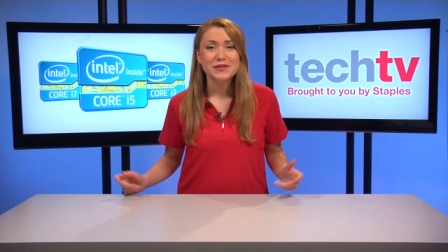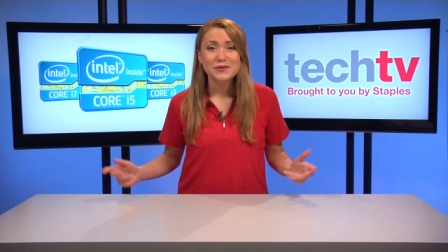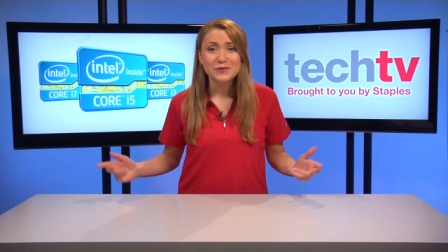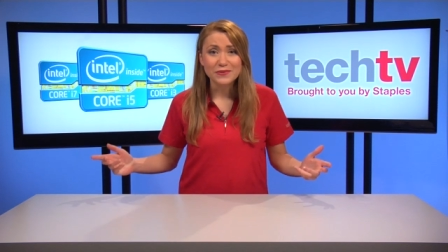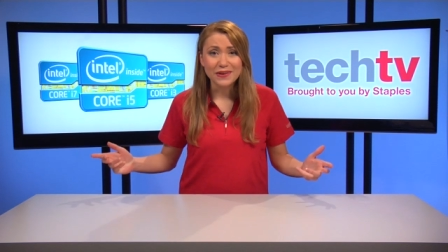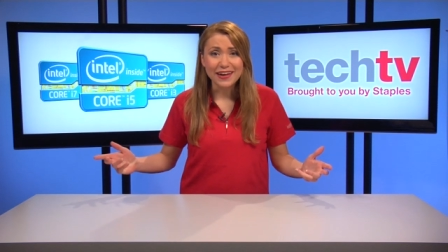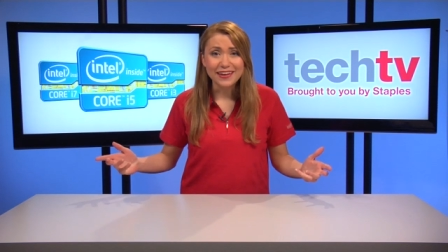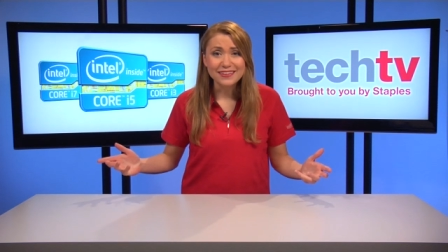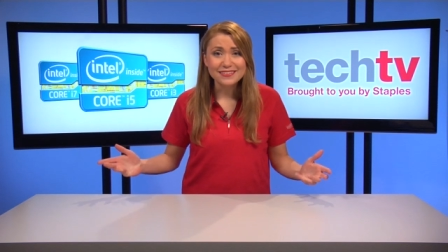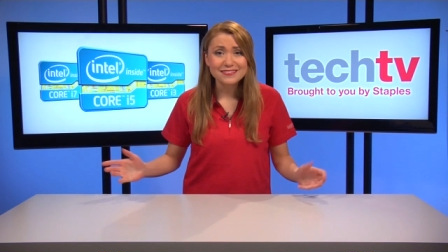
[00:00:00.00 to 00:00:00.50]

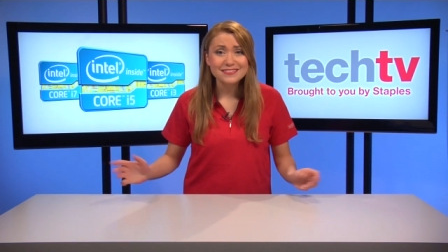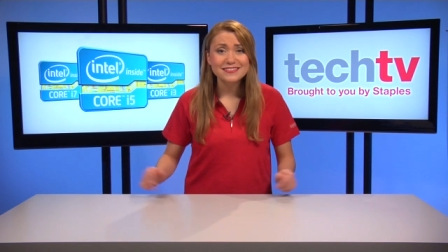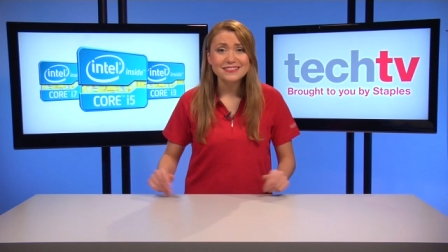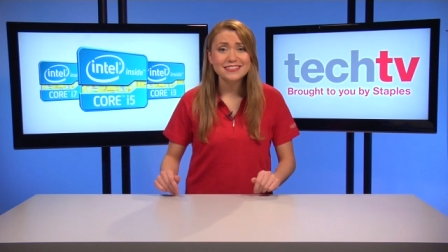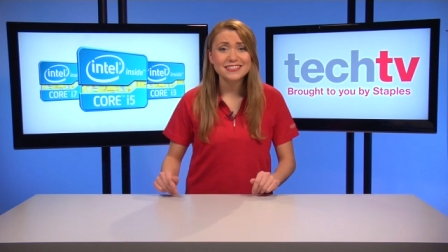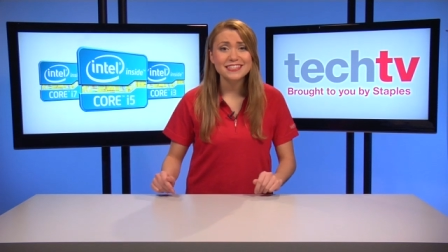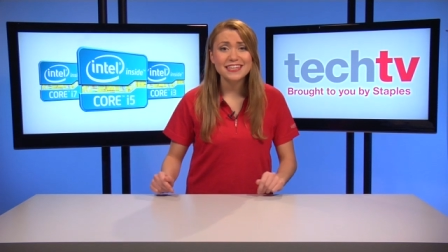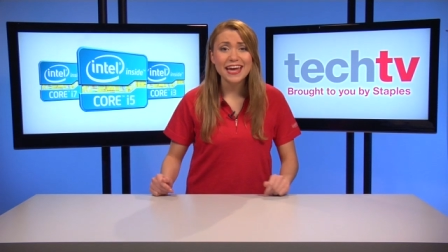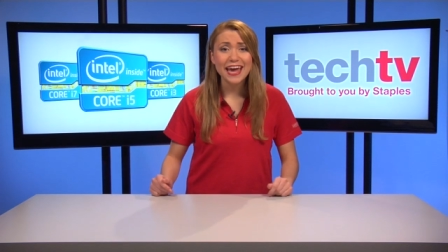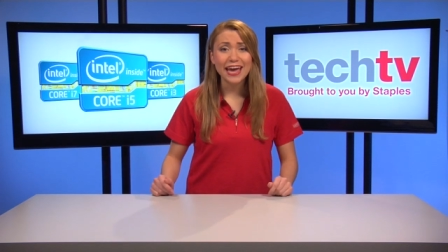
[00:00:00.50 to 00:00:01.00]
Well,
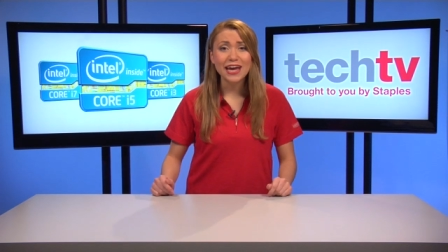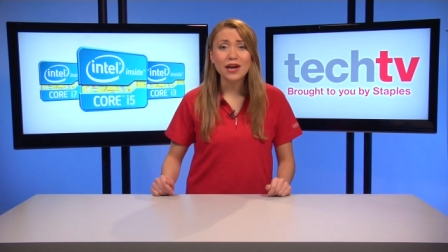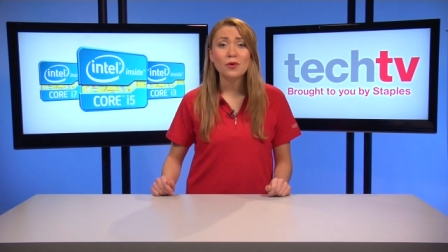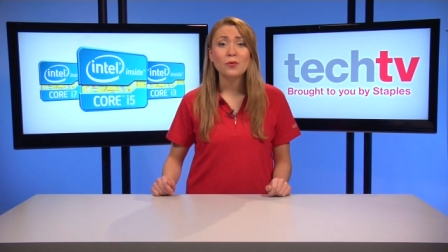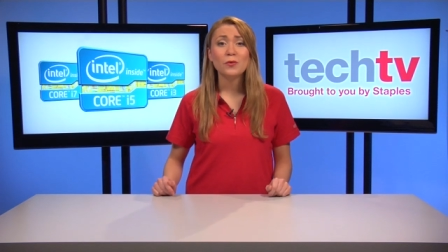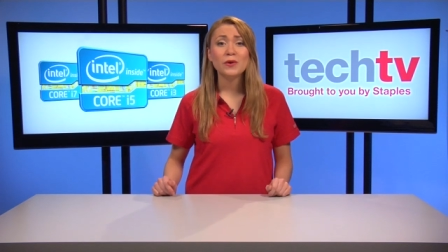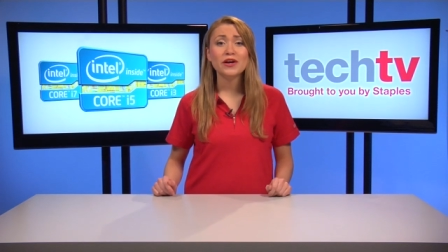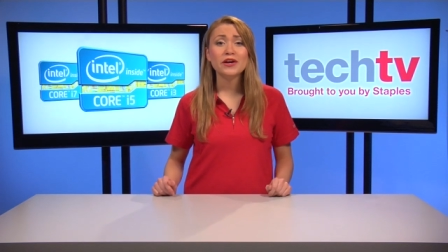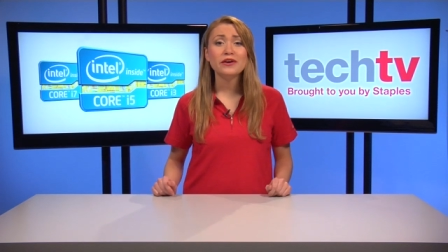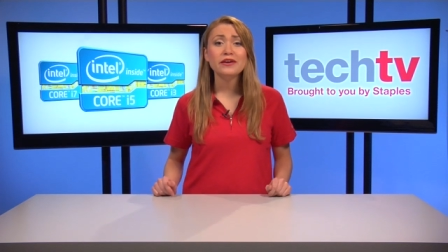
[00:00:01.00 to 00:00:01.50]
today
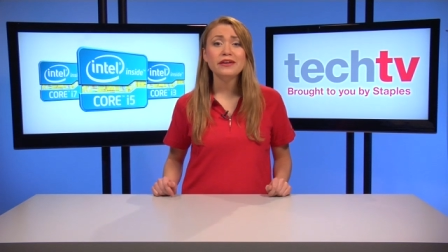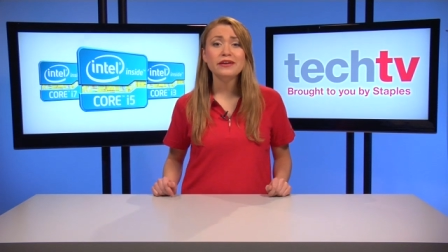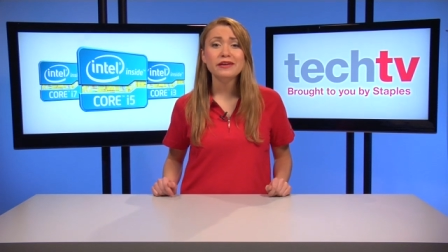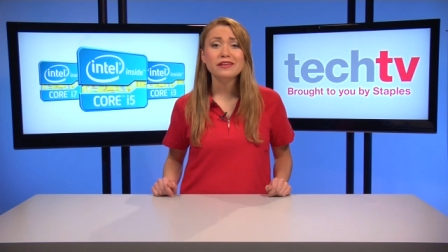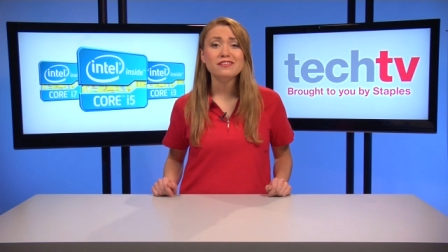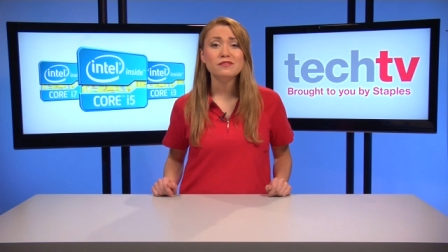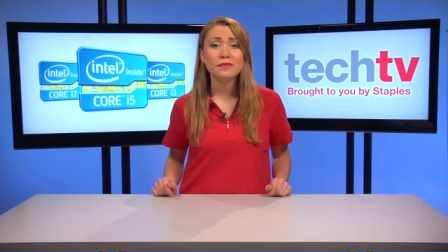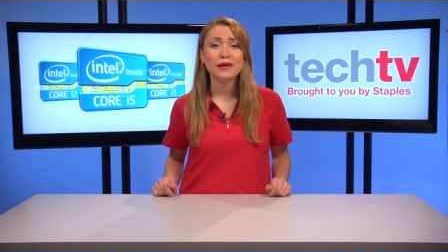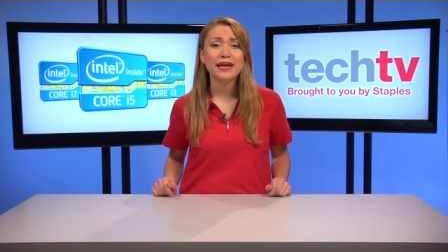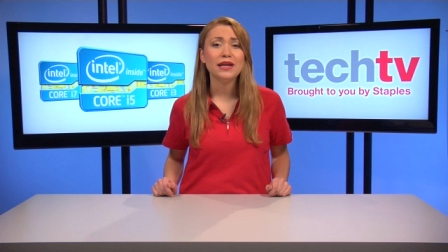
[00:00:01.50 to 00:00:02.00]
we're going to
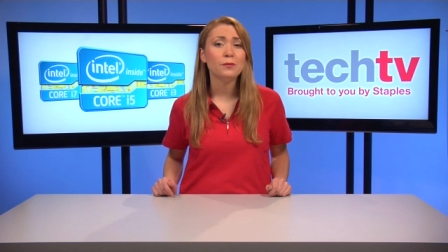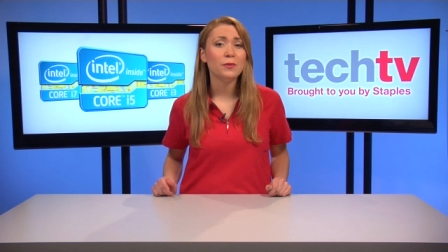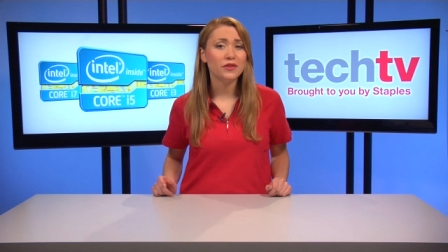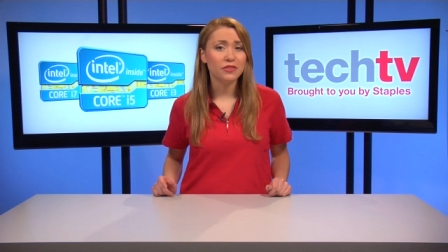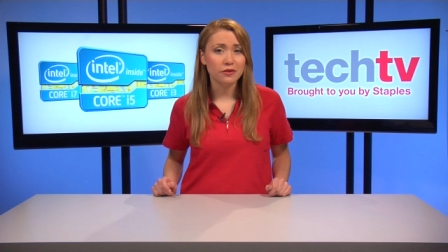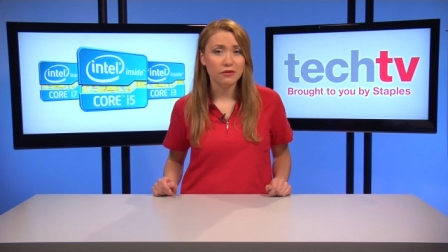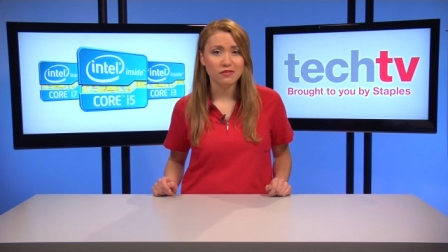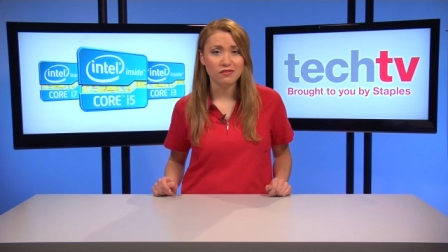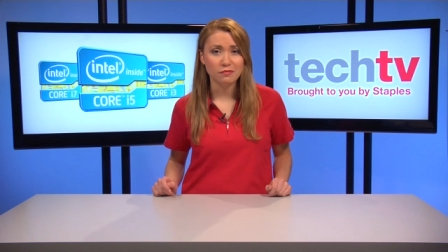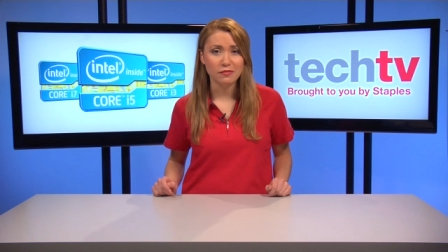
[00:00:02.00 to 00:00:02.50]
explain what
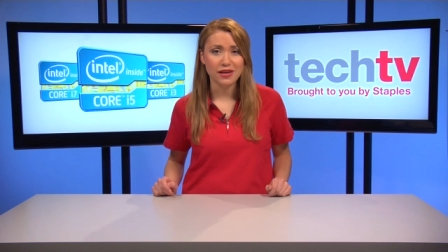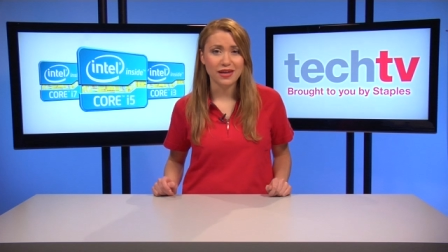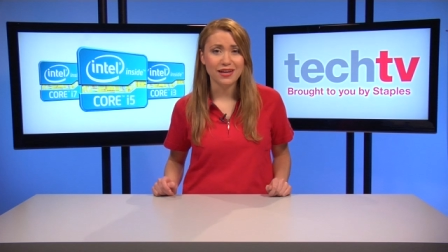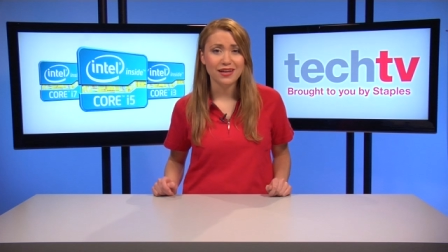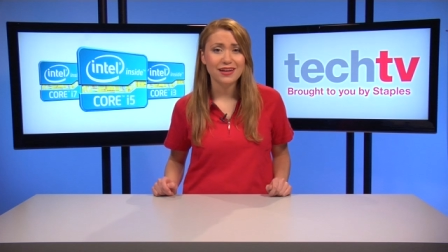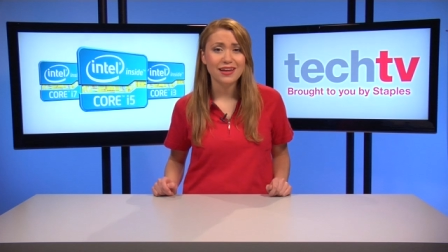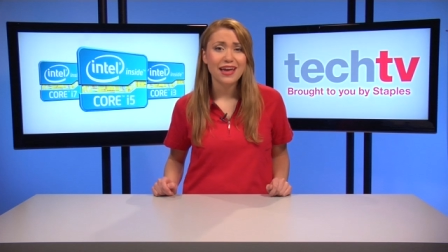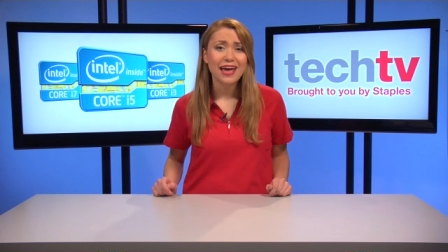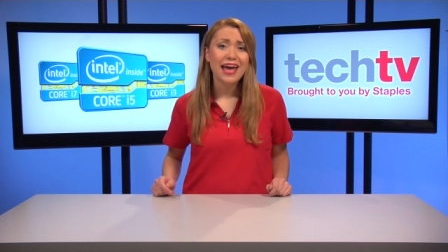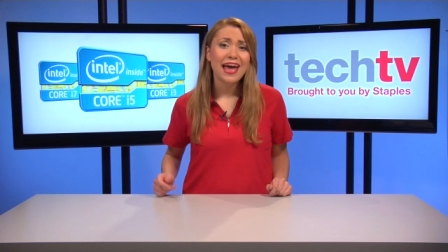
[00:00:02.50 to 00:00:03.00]
those mean